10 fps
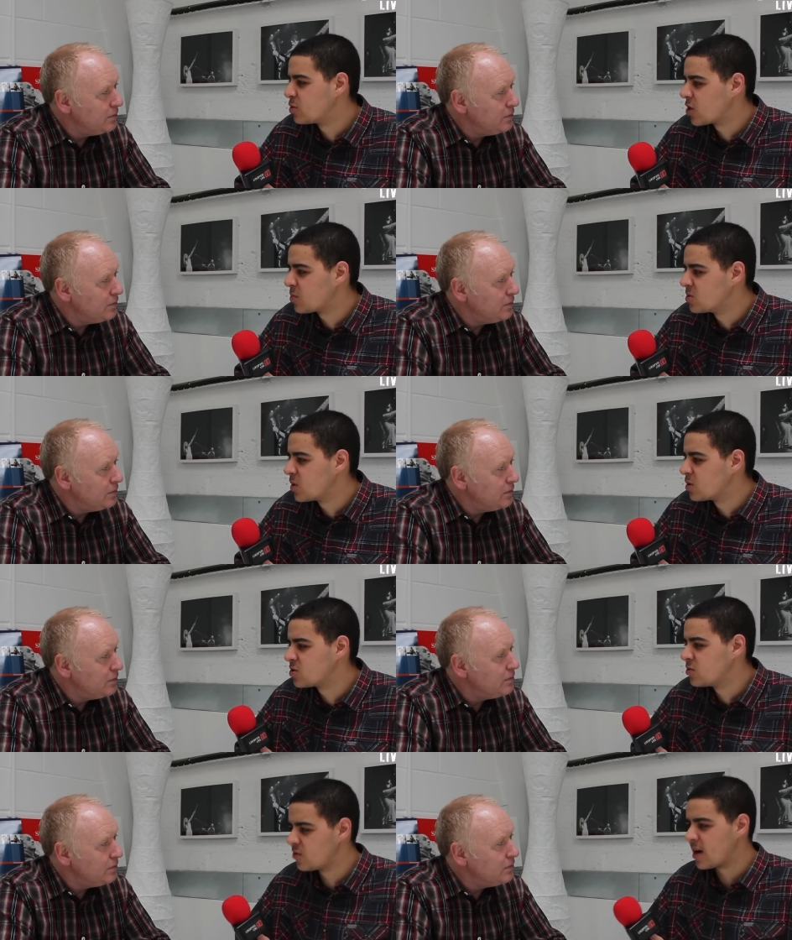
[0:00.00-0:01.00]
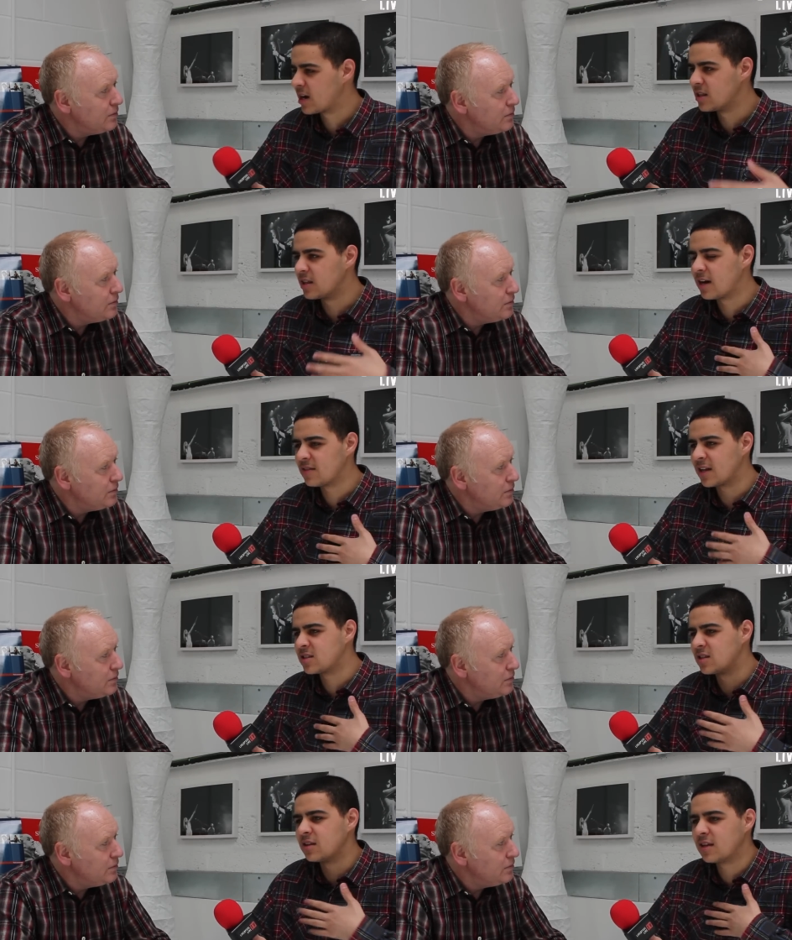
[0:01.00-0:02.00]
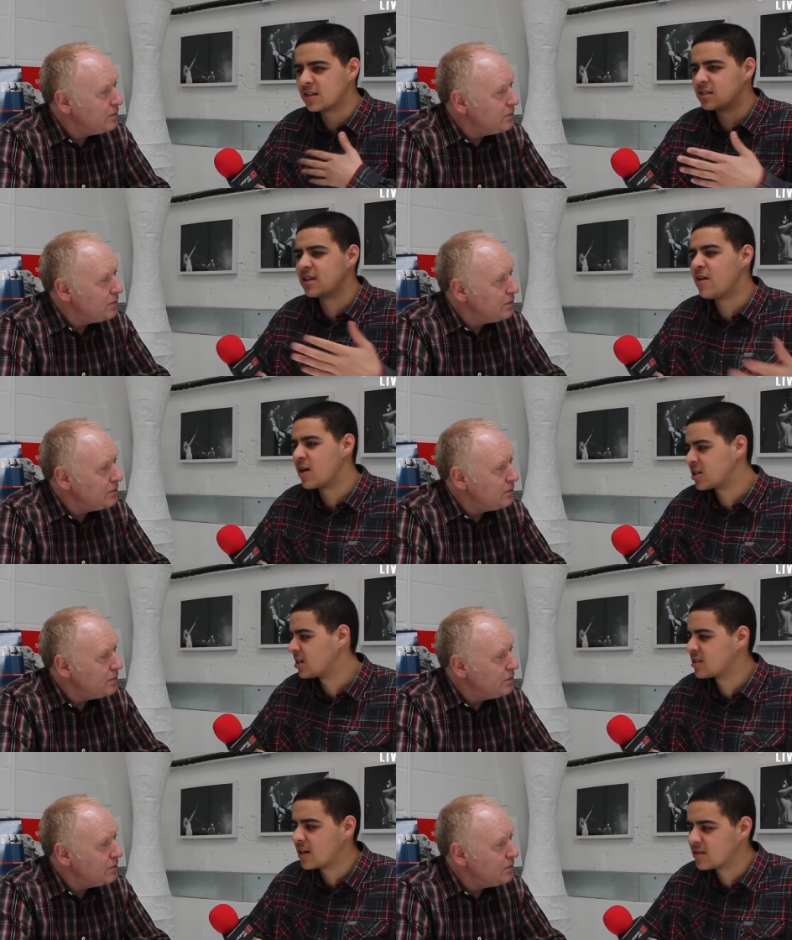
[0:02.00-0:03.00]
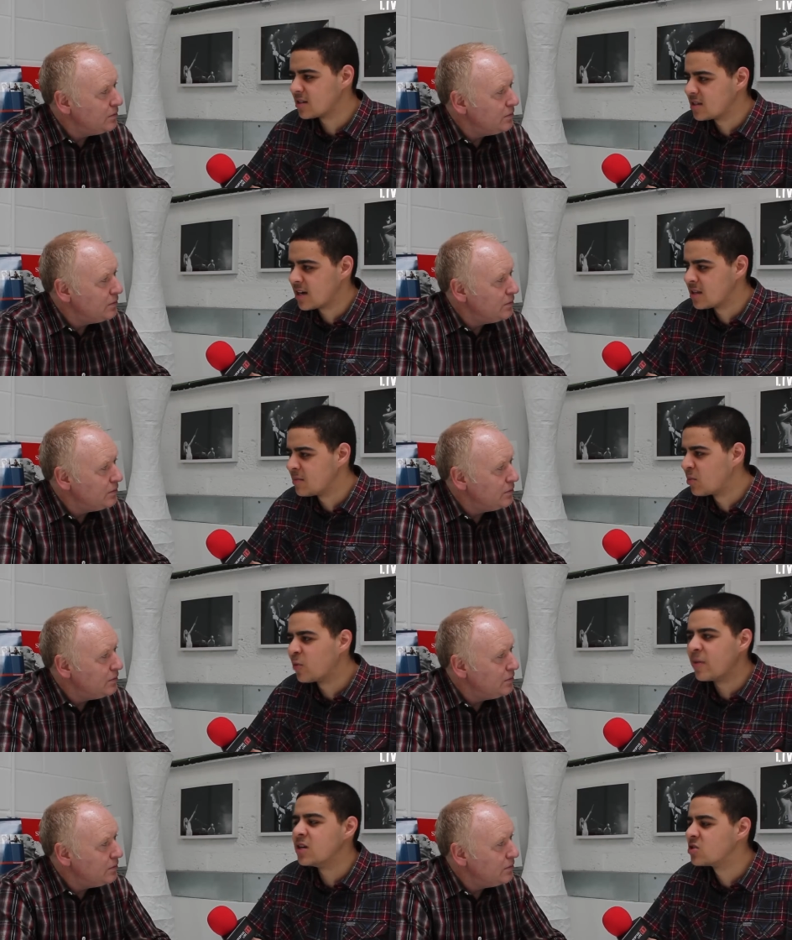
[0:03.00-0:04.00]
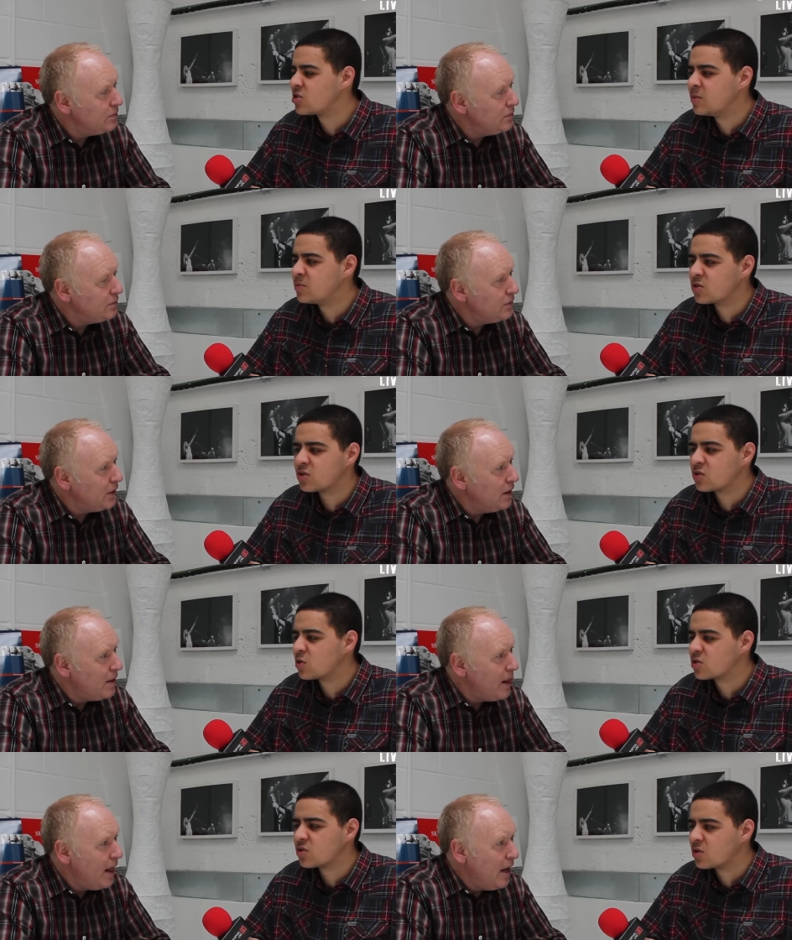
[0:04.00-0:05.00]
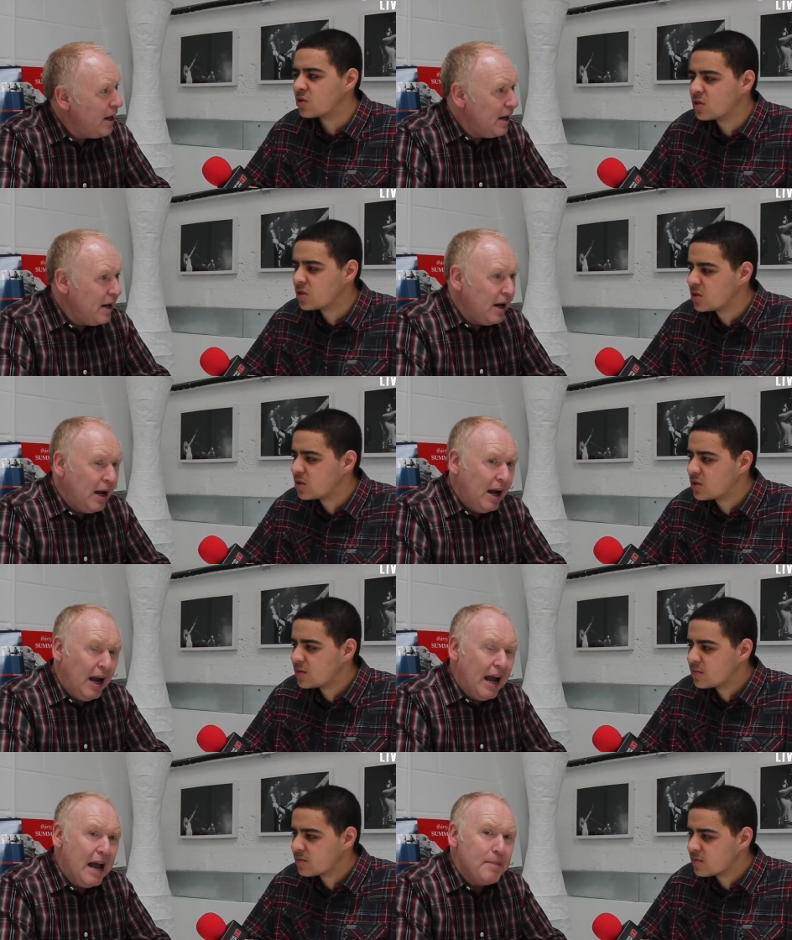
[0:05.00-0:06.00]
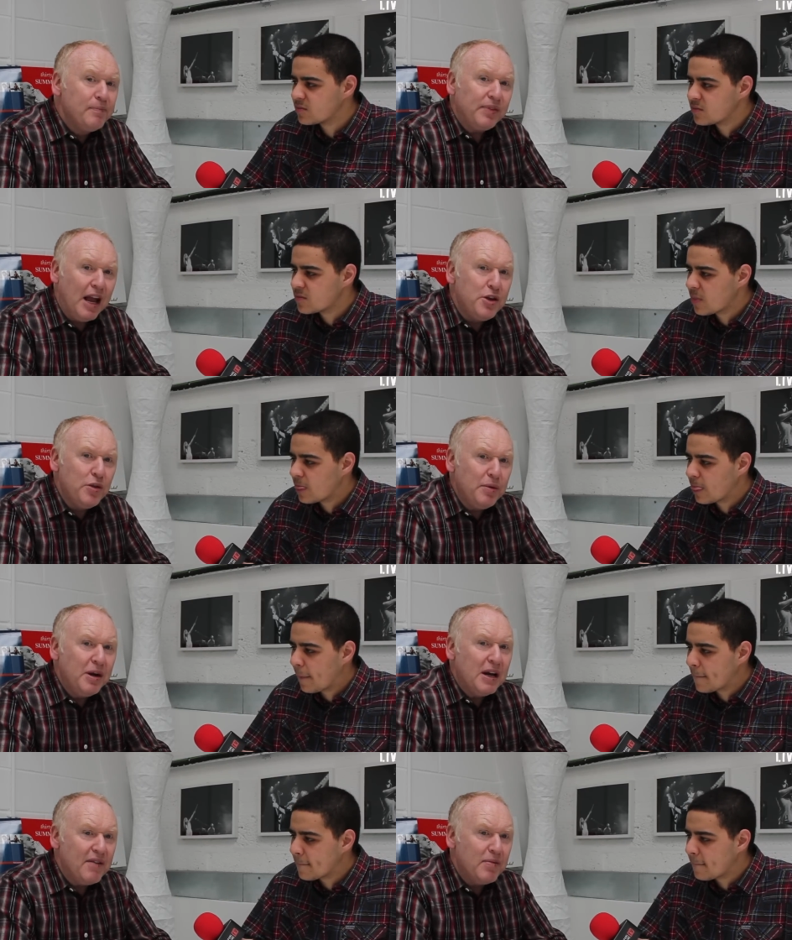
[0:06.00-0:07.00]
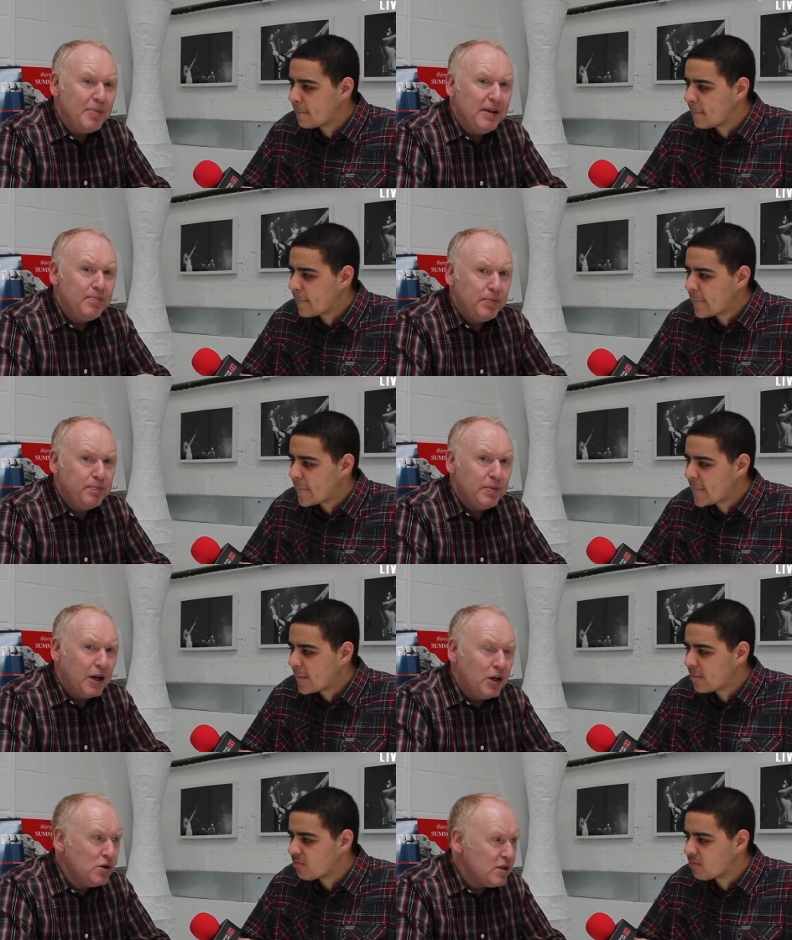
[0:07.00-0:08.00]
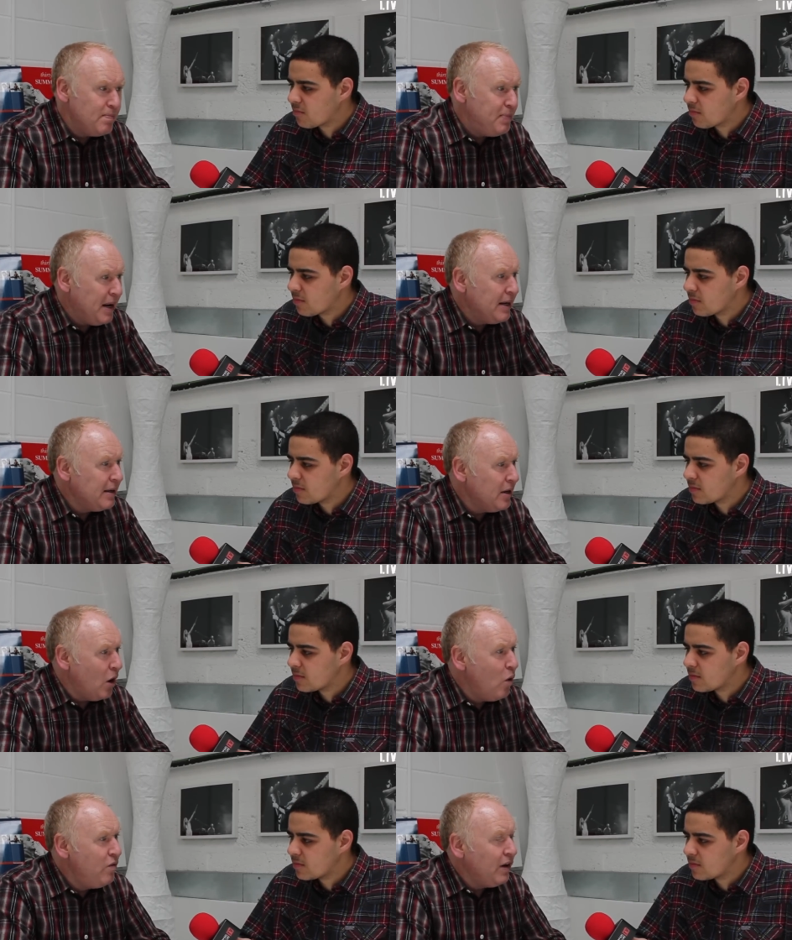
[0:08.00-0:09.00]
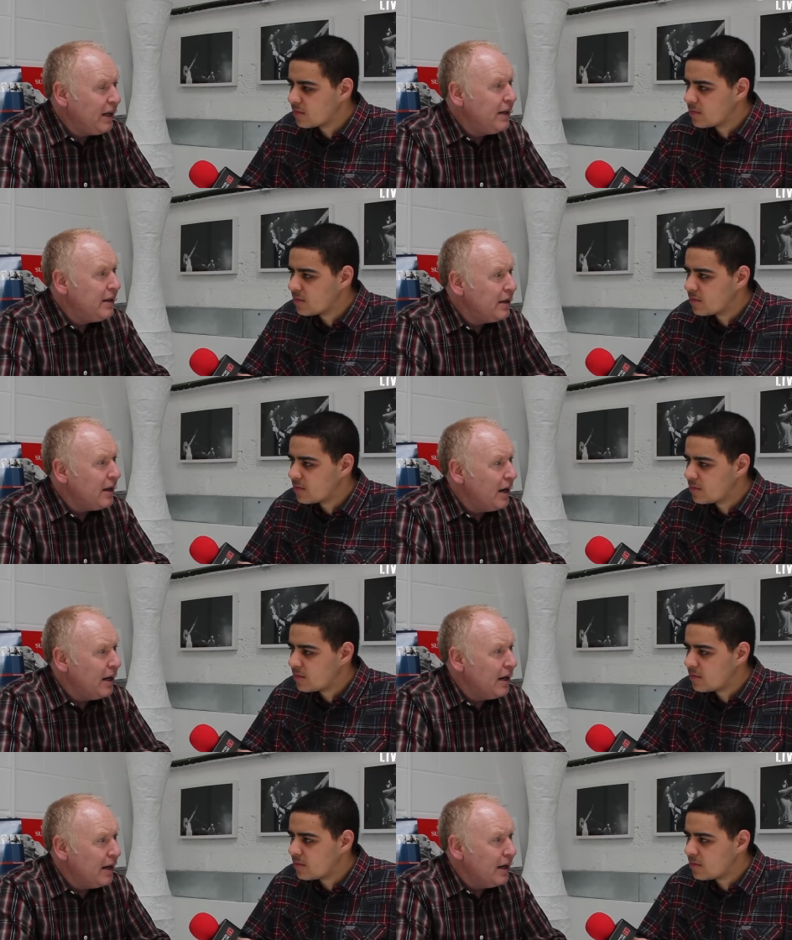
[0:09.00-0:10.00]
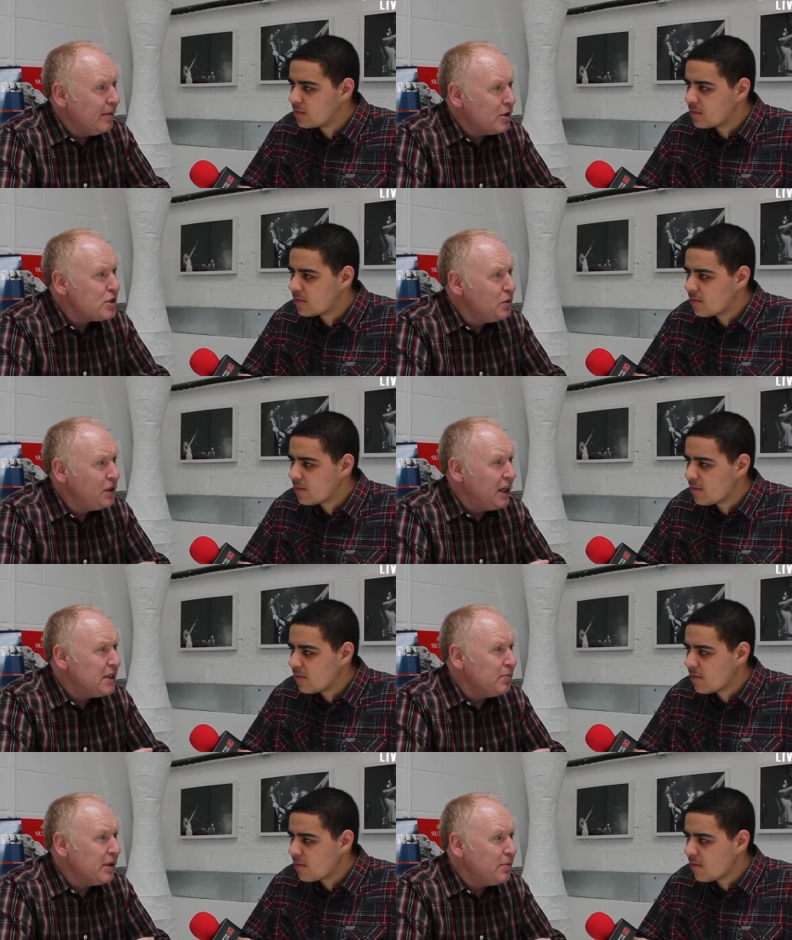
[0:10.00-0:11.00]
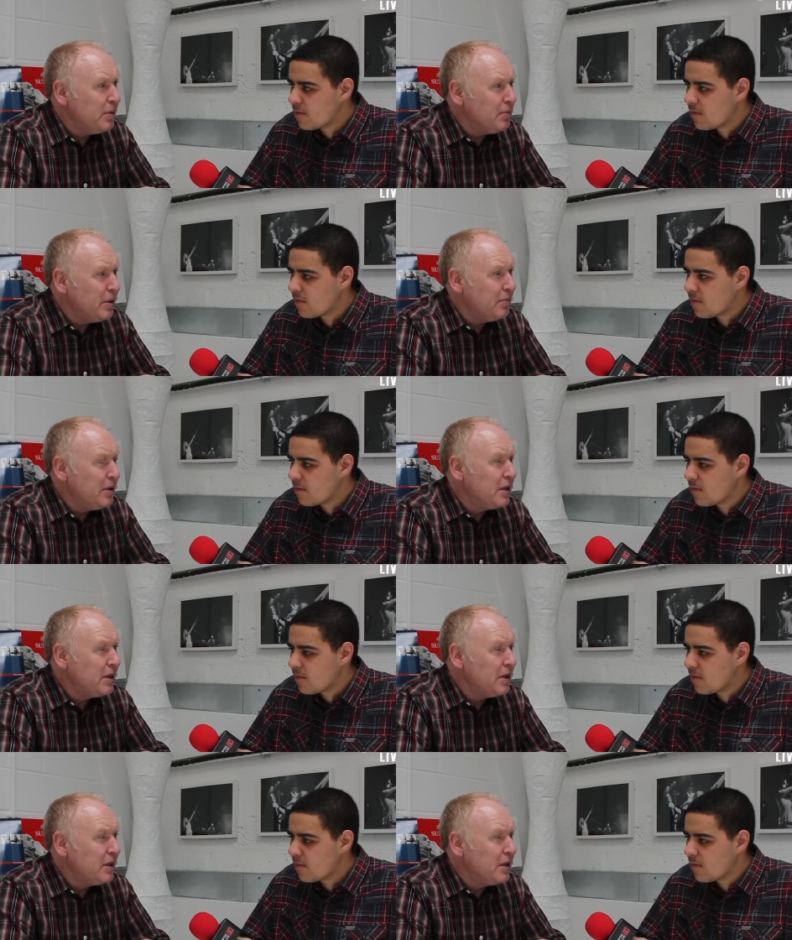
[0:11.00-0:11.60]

Speaker 1: trap as well do, you reckon that that's the that's the direction that like City's heading more mainstream sort of cultural
Speaker 2: um, I don't think we could ever be accused of being overly um, associated with with with, with